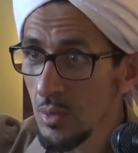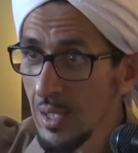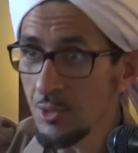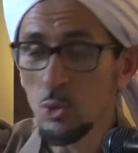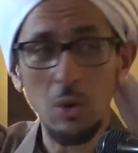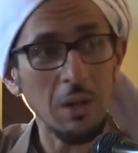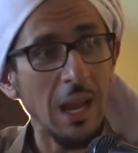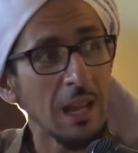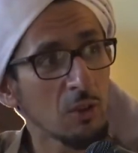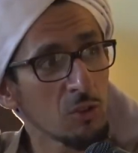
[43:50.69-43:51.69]
And to
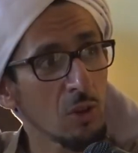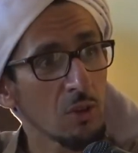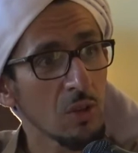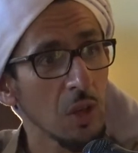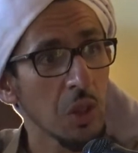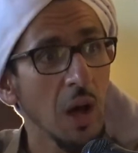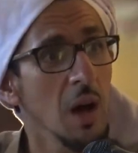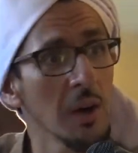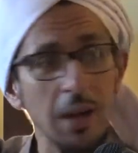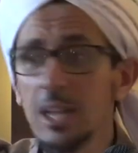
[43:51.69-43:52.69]
create a certain
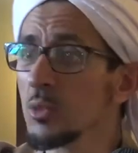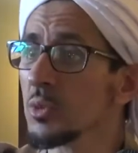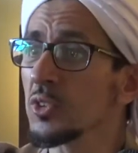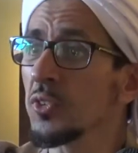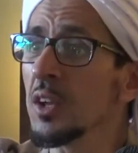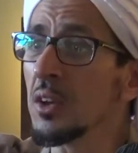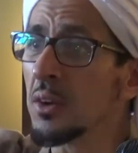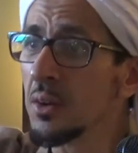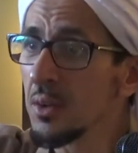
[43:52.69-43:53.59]
zahir atmosphere,